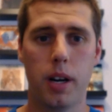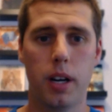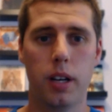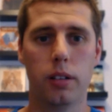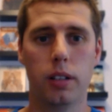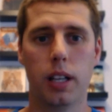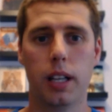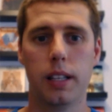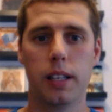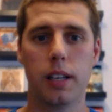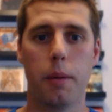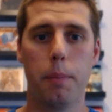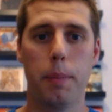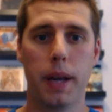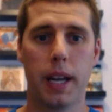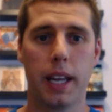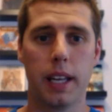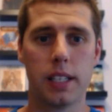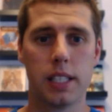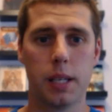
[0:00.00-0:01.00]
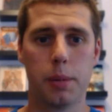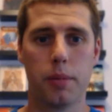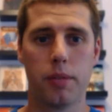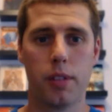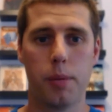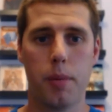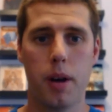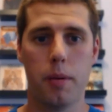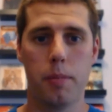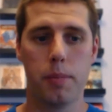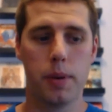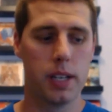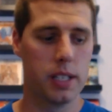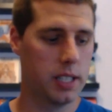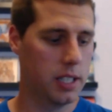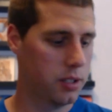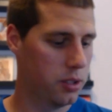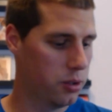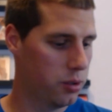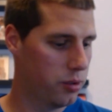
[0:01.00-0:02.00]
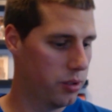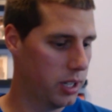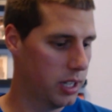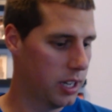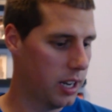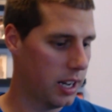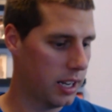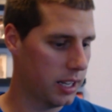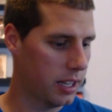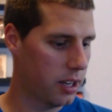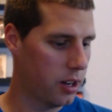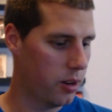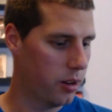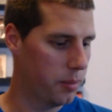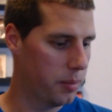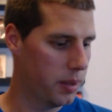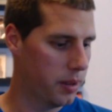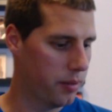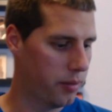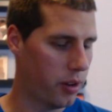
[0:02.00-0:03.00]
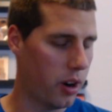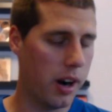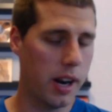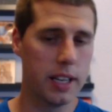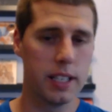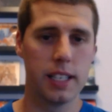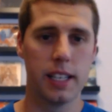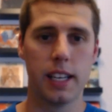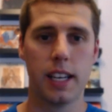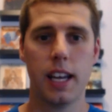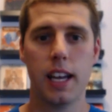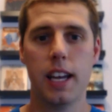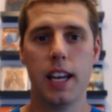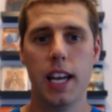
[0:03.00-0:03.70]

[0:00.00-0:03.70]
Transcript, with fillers: I'll end up picking some of them up because I do really like you know a bit of variety